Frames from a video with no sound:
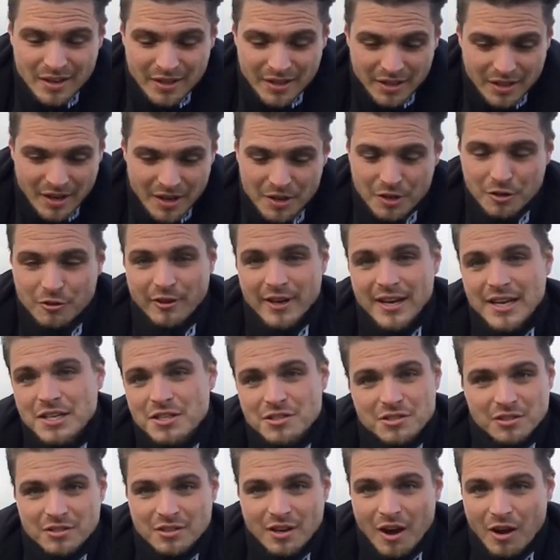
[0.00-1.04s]
You know, the
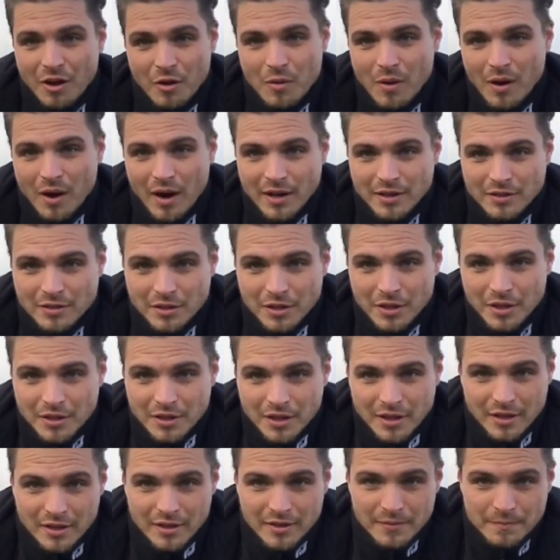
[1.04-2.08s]
greens just aren't quite as good.